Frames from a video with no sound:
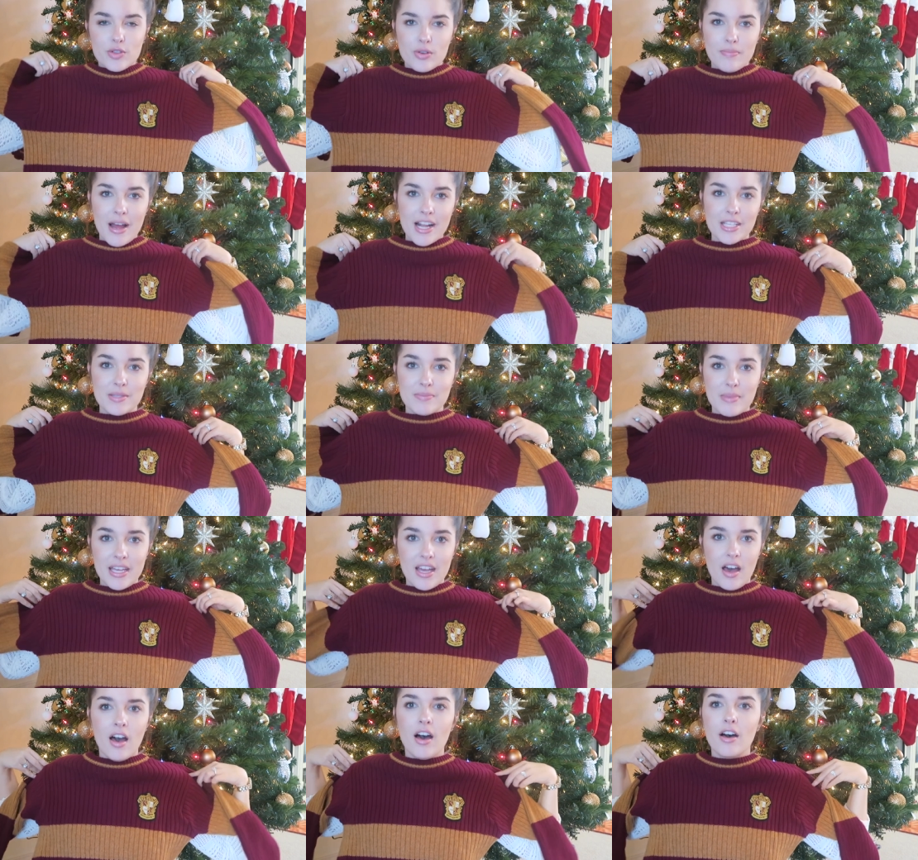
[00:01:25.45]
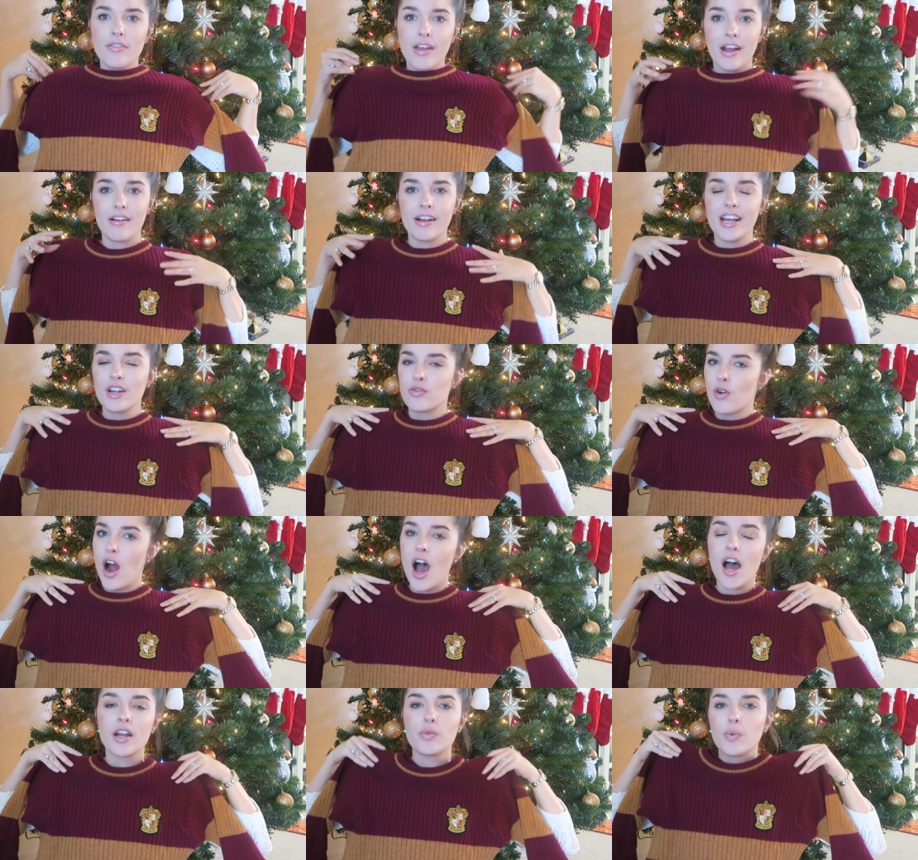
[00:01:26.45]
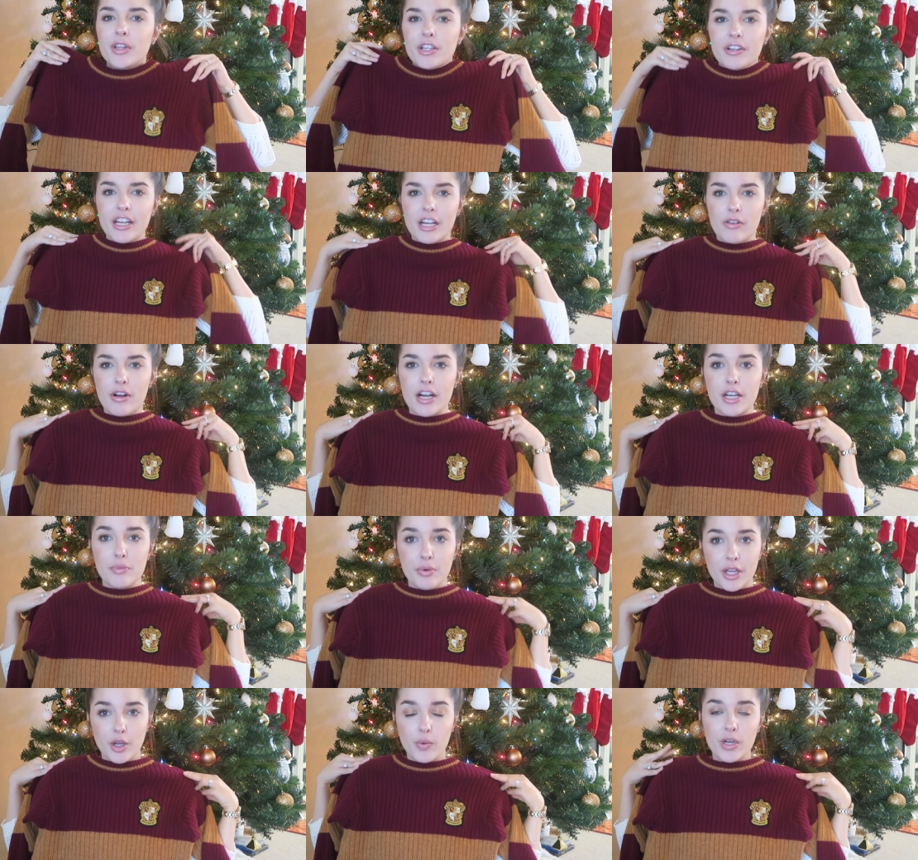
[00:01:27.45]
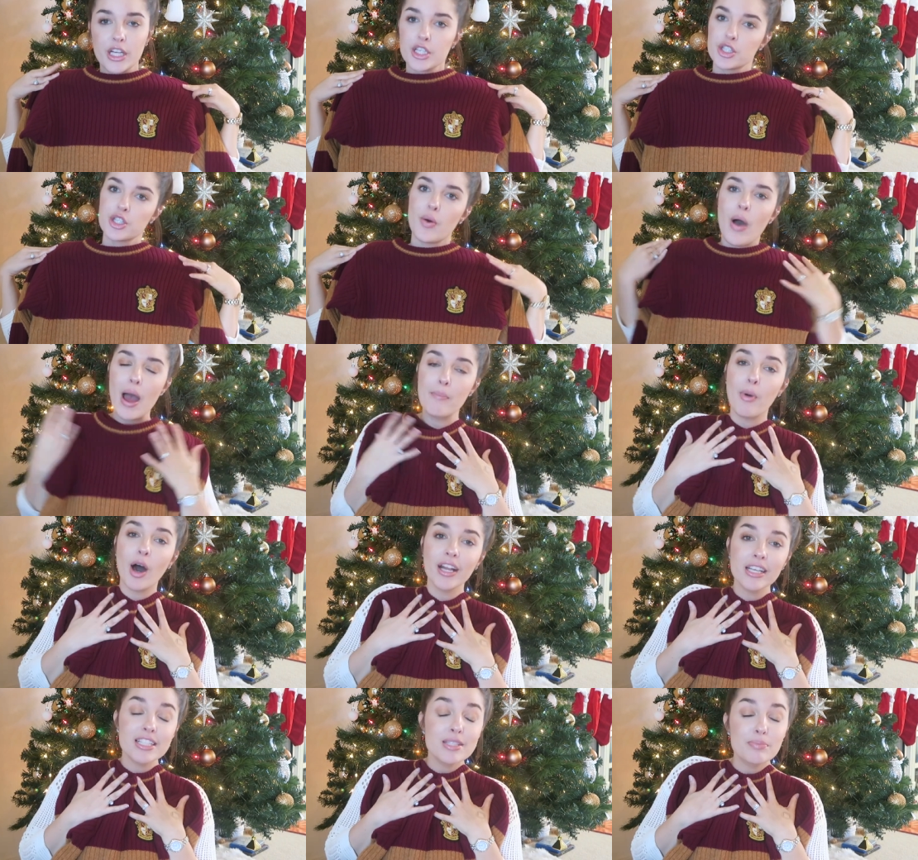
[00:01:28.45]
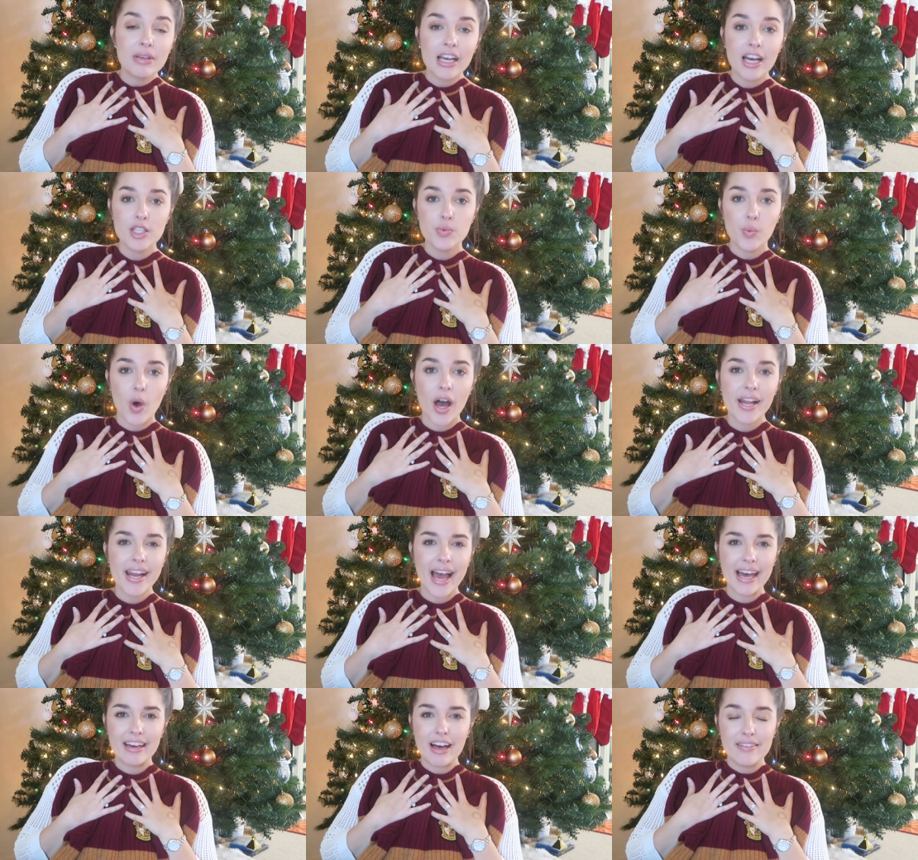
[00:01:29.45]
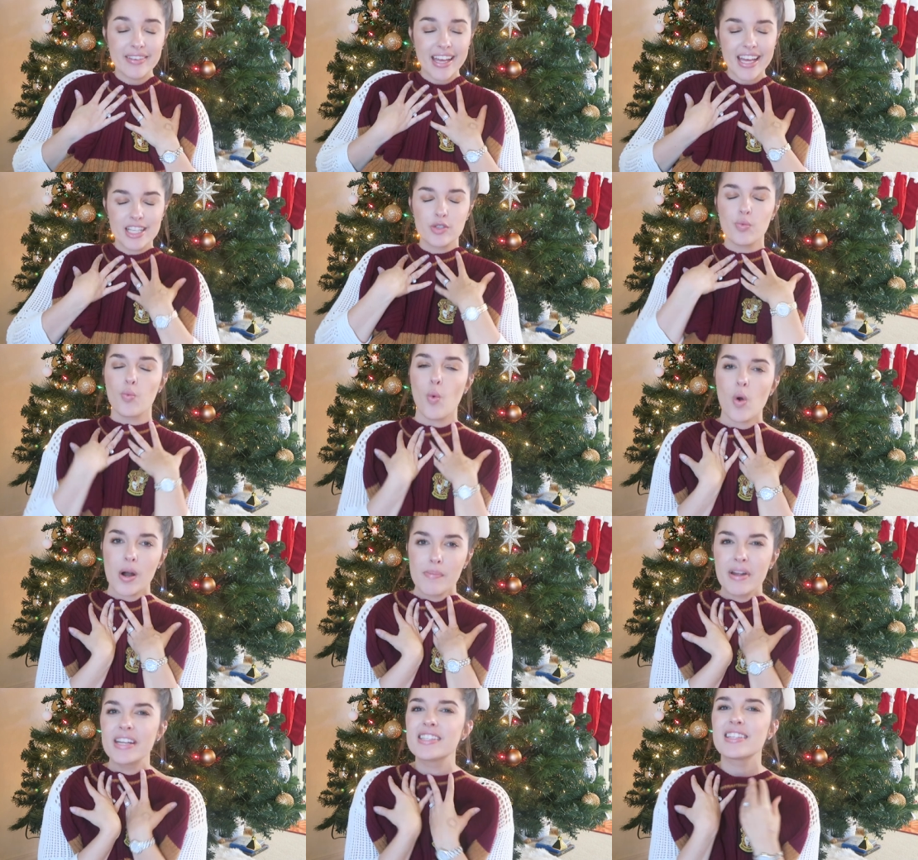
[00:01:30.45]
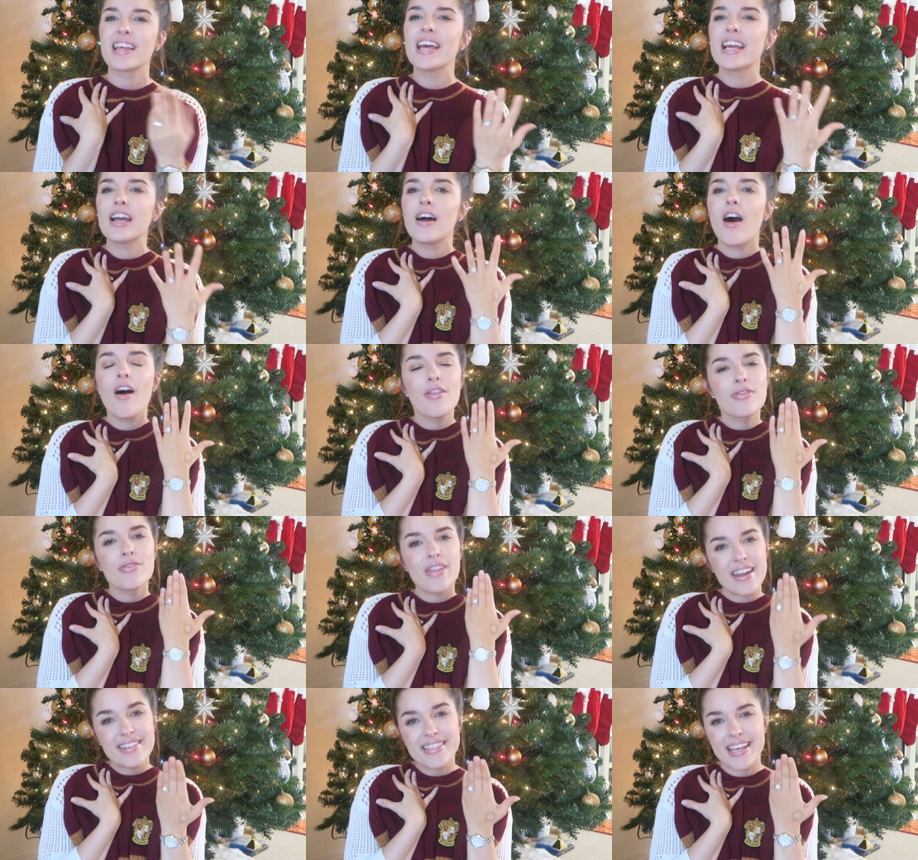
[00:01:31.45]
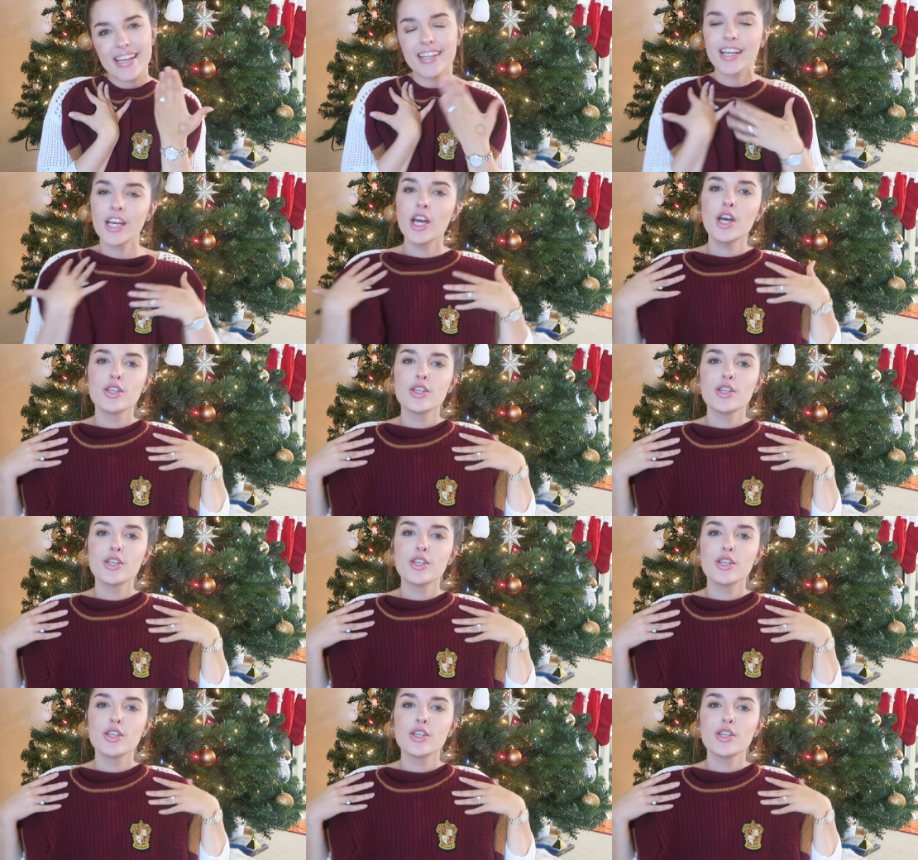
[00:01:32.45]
this reminds me of Harry and Ron when they're getting ready to play Quidditch. So I bought it because one, I love it. It's warm and it's like authentic.